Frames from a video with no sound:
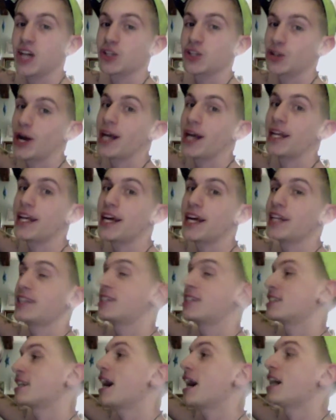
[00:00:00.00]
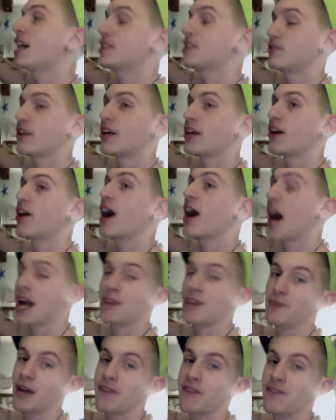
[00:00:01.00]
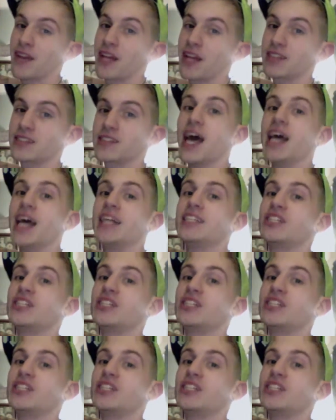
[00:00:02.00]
trying to get this guy's finger out of my face.